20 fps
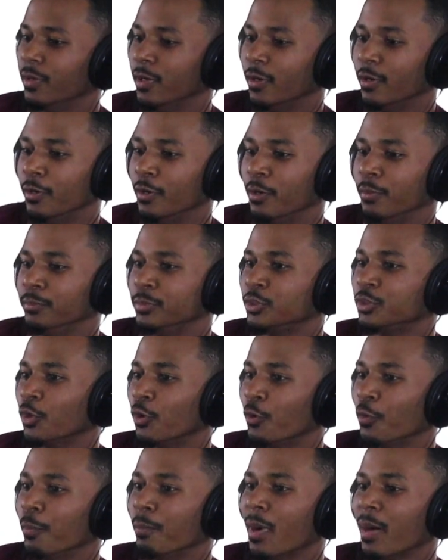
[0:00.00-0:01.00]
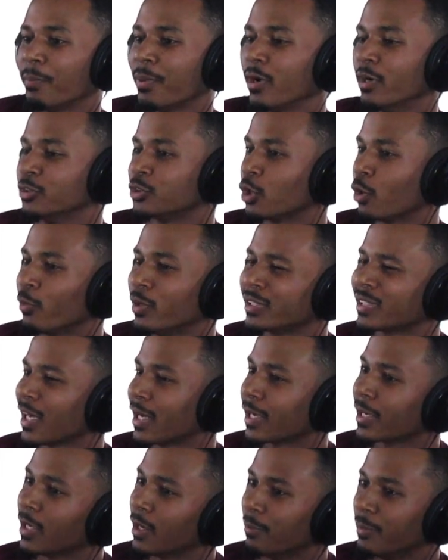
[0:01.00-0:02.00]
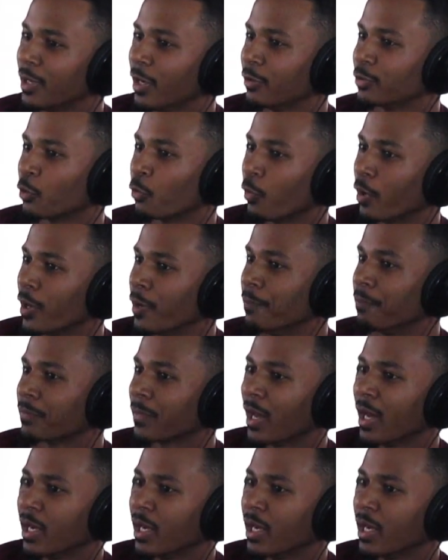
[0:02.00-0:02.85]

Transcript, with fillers: Um, so my parents always kind of kept me out the way.